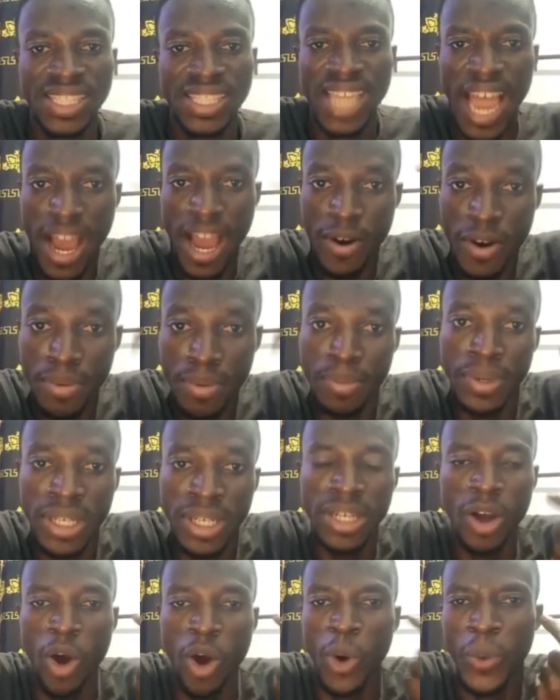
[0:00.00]

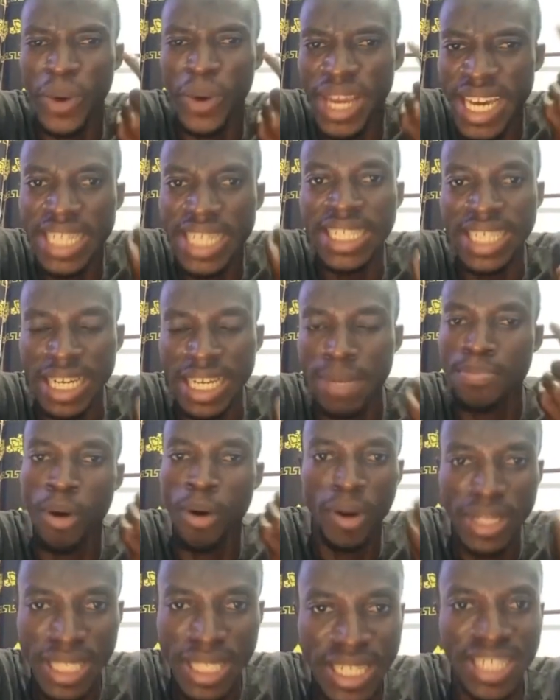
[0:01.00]
Terribly oriented
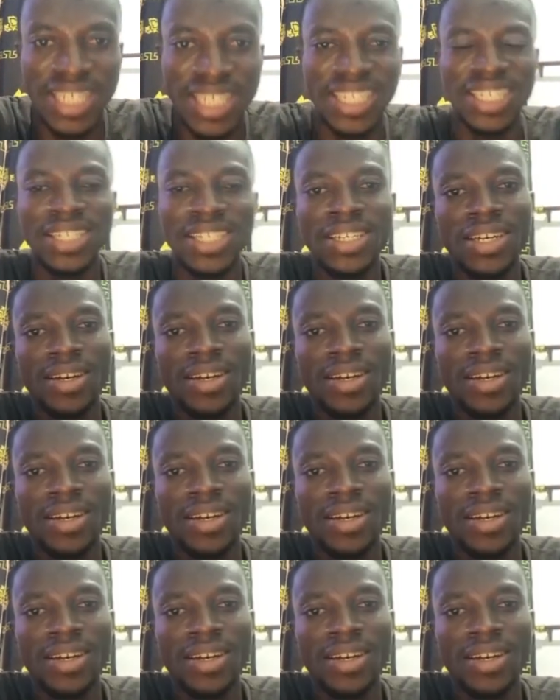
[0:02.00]
politically.